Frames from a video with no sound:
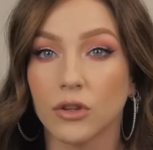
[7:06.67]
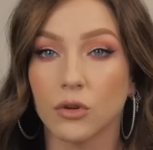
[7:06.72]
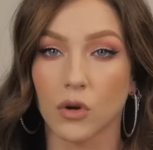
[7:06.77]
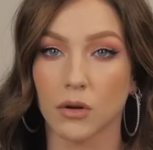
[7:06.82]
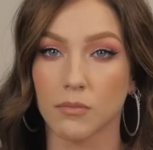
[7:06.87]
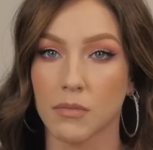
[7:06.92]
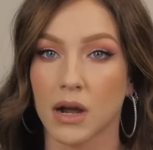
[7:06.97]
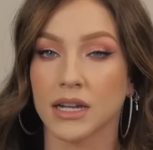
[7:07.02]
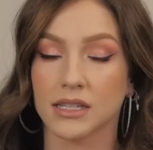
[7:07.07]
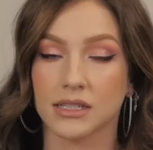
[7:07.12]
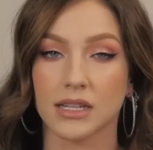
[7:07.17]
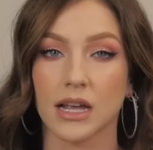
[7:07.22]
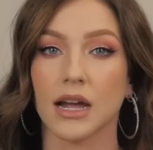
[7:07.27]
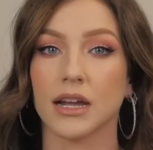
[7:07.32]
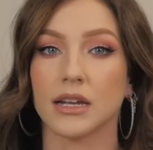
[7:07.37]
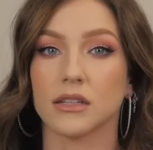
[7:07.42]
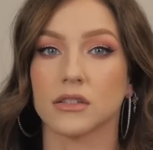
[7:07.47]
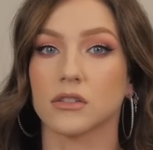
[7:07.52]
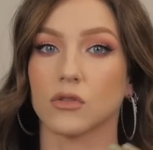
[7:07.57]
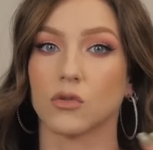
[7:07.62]
you are my
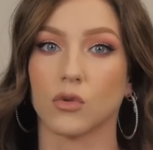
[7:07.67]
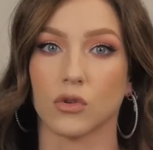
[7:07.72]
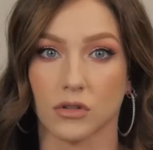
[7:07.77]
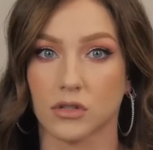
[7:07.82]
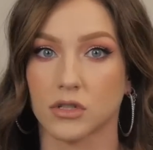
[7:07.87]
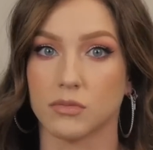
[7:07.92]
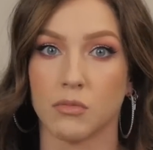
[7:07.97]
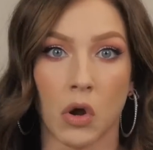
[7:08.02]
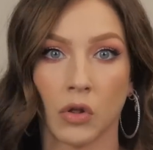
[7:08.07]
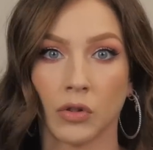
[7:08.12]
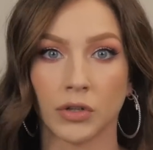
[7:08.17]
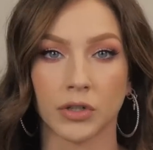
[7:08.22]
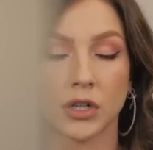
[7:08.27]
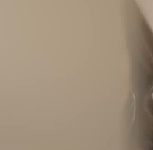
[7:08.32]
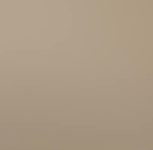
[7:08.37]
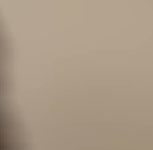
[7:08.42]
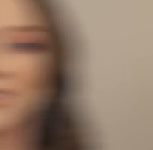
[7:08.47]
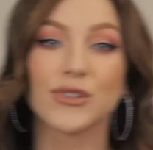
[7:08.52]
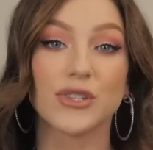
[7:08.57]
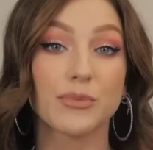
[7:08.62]
size or smaller.
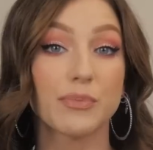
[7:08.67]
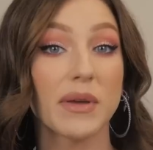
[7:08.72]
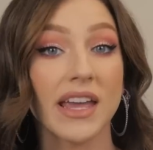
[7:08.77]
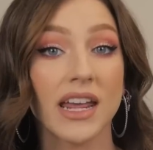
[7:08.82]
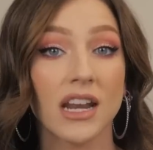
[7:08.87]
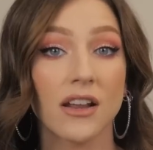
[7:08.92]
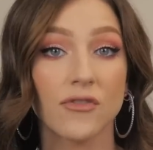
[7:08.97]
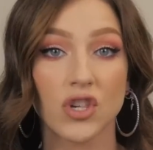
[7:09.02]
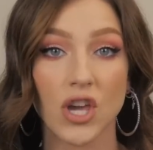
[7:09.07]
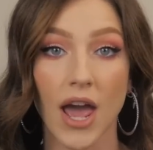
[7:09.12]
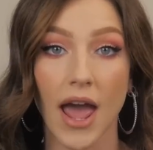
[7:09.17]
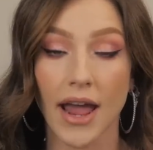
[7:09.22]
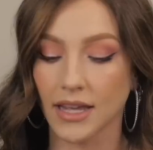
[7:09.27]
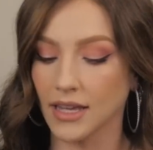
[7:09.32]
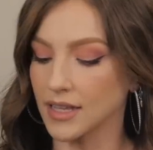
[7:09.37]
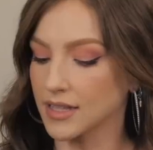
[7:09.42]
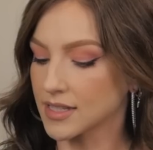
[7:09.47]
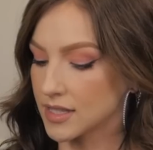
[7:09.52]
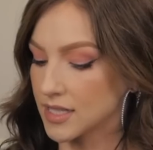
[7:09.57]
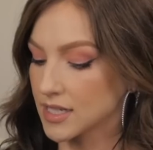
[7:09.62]
So speaking of
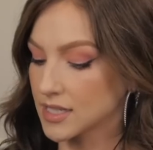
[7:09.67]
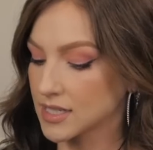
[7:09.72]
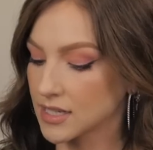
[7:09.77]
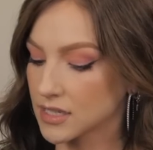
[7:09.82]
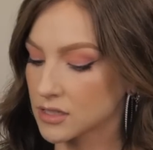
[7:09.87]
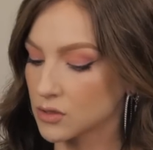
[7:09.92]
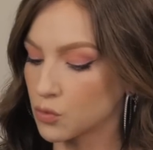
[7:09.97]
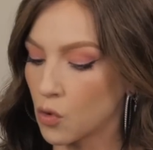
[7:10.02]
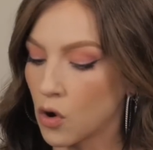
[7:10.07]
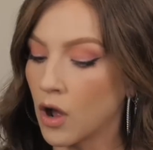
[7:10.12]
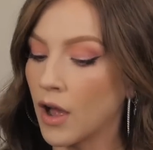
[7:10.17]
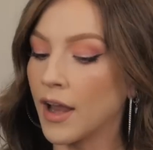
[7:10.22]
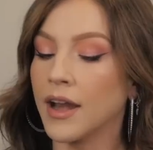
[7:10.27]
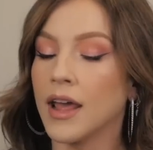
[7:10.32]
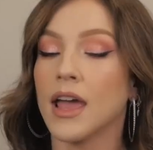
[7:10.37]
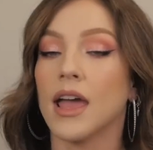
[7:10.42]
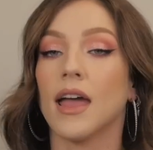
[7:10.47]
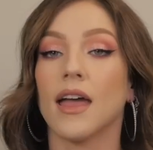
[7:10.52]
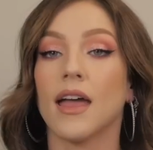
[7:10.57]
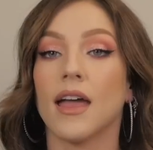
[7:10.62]
jackets, this is
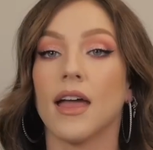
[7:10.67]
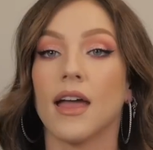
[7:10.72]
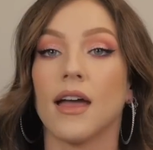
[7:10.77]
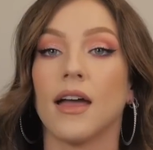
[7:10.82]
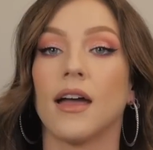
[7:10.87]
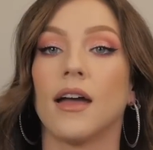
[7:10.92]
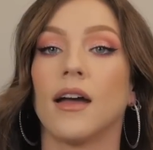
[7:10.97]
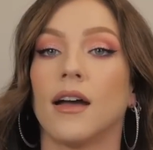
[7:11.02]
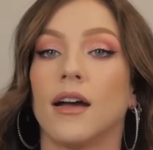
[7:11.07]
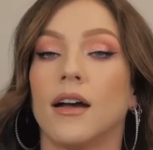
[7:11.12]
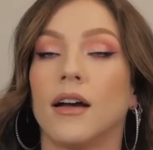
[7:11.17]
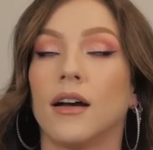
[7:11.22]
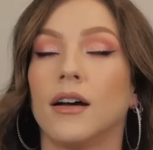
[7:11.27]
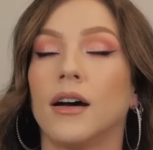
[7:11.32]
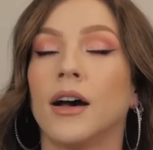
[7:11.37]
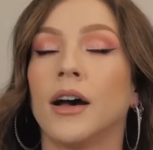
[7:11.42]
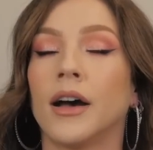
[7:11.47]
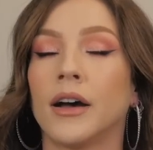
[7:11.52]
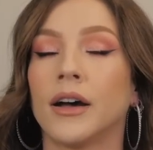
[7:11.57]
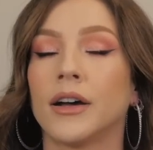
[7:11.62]
one
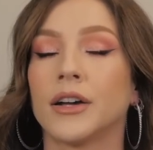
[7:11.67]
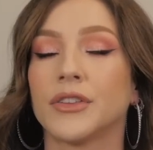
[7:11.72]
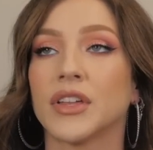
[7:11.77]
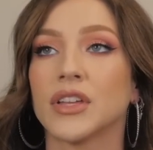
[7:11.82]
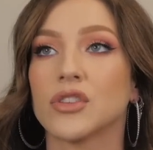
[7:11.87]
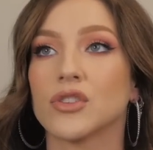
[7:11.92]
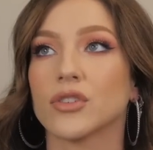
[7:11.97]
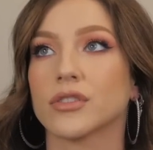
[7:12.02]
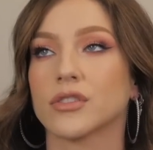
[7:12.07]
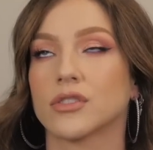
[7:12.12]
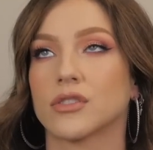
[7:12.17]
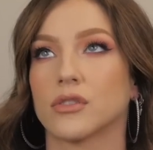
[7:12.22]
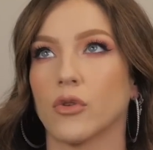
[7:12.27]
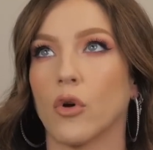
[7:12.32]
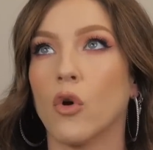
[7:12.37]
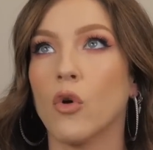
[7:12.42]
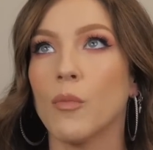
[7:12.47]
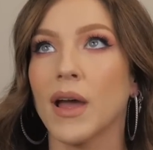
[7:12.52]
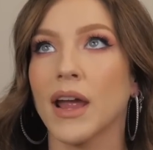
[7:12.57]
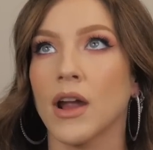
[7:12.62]
that just
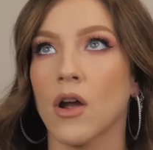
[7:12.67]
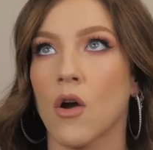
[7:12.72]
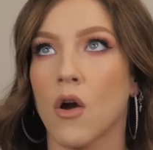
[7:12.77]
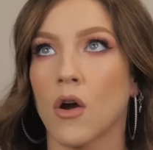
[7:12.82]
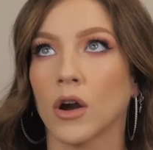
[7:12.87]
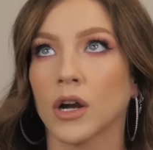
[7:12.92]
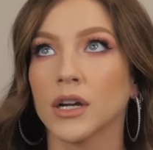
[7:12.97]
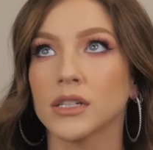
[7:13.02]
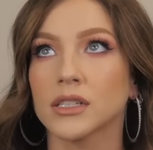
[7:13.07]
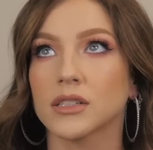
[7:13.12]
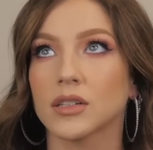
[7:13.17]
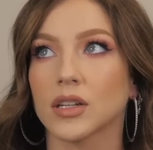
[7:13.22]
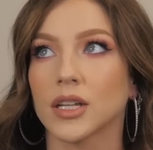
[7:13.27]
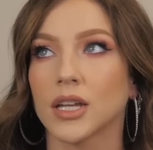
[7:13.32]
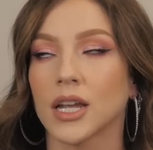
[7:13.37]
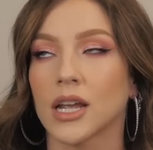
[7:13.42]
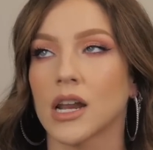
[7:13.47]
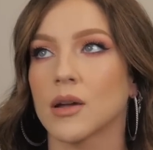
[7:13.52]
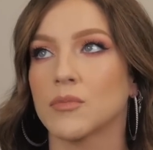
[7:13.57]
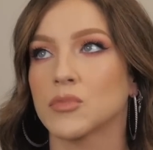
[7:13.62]
stole my heart
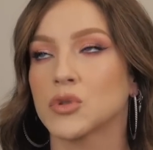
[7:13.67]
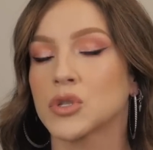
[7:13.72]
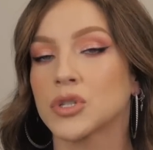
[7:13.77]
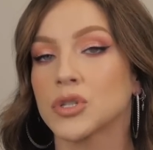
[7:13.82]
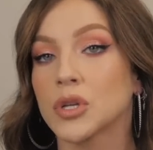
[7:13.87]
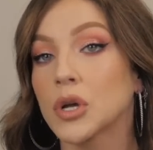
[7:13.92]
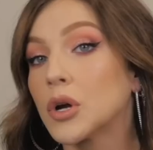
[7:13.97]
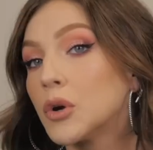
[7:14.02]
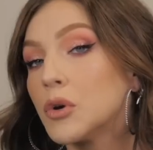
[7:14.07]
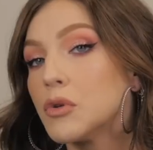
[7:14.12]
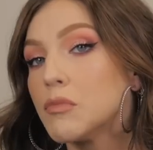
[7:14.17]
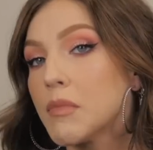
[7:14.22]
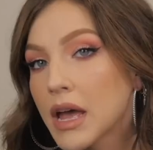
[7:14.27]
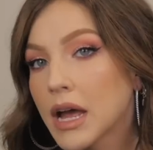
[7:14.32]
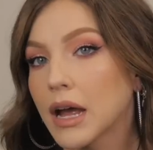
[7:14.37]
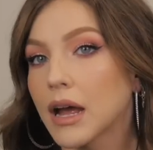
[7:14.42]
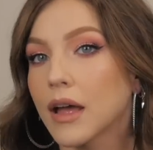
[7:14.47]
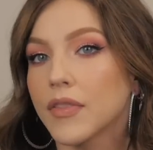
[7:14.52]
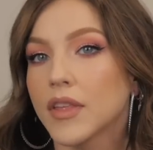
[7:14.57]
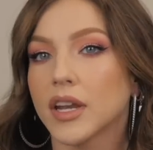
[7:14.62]
and I'm so
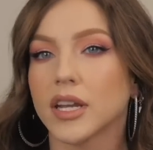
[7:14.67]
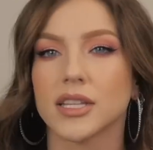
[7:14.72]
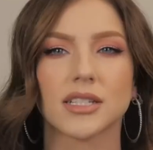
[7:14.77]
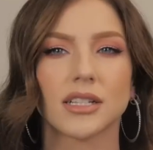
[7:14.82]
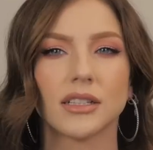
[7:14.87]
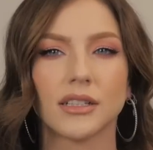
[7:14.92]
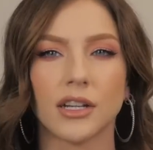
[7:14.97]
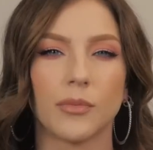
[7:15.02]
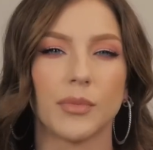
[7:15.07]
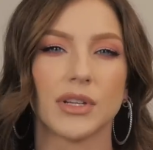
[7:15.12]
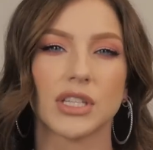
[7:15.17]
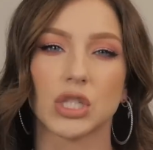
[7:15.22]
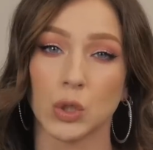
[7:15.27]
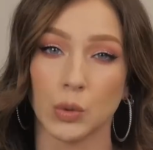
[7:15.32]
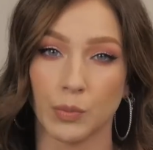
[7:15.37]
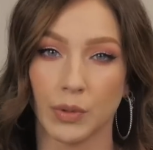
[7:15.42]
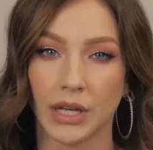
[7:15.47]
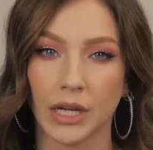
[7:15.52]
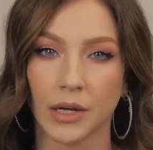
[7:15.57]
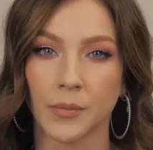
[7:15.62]
mad that it's a little bit
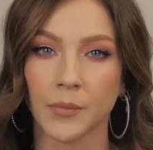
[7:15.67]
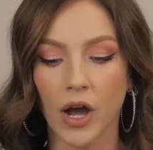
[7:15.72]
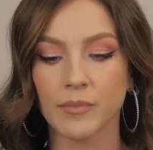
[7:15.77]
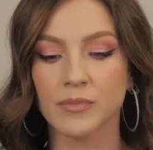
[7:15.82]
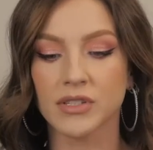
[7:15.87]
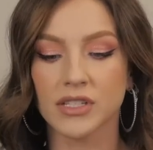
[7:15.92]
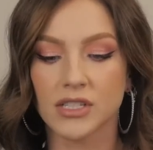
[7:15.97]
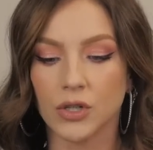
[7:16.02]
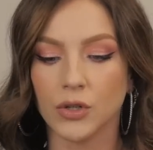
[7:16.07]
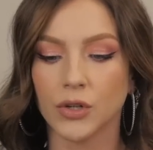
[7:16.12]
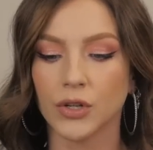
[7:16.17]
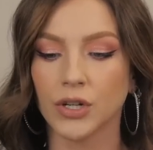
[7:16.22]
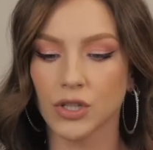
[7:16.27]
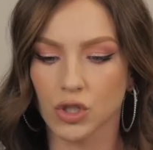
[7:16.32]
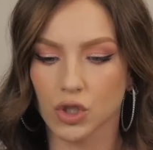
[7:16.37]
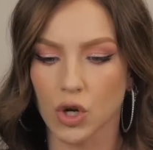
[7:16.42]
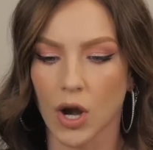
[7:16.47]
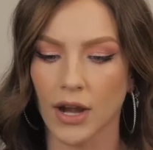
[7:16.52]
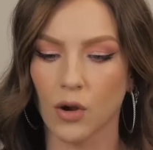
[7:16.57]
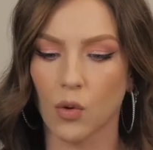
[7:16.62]
too big. I'm still gonna
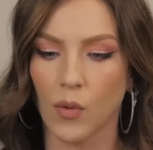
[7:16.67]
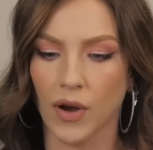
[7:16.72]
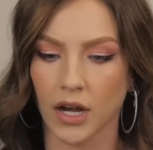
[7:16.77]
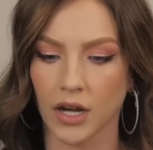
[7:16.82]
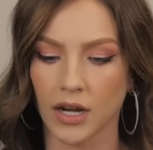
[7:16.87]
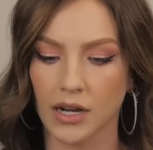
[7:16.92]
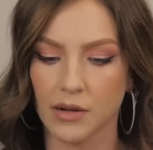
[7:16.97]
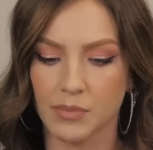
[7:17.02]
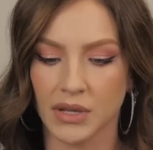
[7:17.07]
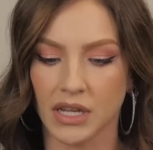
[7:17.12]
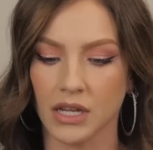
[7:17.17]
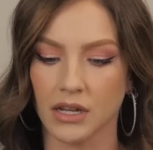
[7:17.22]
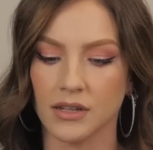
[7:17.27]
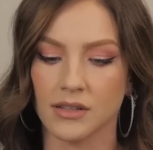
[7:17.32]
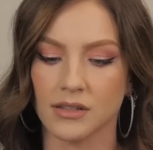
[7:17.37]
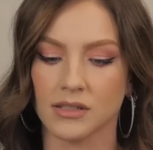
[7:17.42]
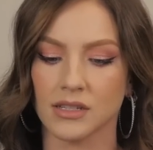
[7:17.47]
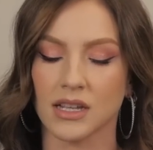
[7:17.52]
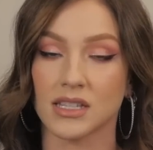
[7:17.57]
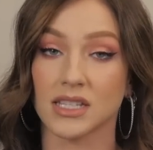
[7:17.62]
try to wear it
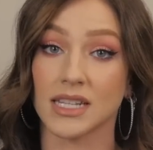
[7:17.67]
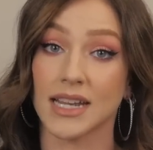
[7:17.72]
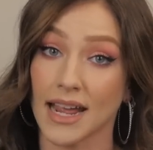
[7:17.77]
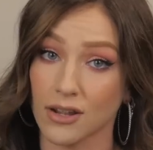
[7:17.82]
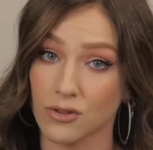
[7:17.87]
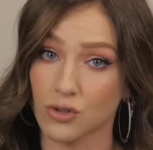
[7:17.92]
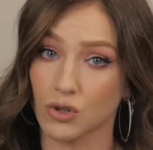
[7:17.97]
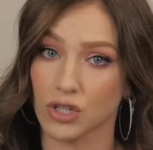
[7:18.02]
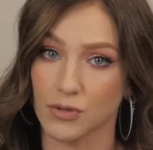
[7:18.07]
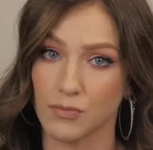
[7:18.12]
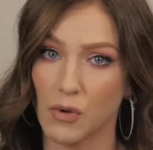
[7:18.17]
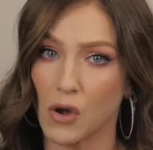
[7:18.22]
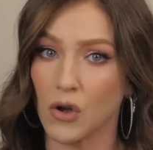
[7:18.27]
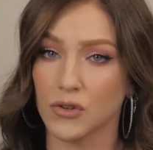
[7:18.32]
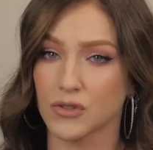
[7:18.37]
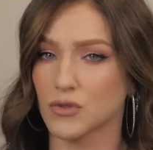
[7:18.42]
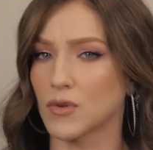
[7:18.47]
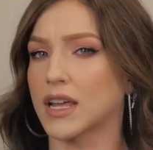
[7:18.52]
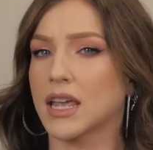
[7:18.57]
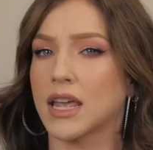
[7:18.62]
because it's an extra
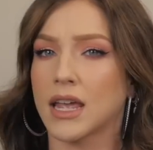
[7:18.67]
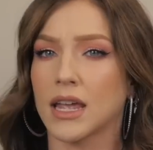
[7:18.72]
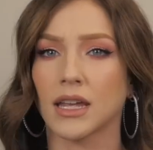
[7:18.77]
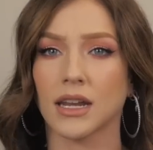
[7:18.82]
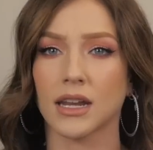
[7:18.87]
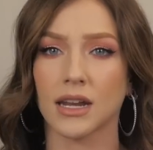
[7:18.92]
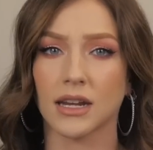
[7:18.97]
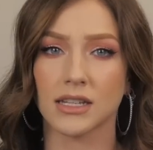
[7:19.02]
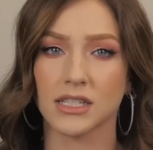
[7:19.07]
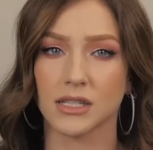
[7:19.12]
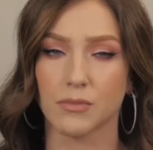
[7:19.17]
small so I can't get any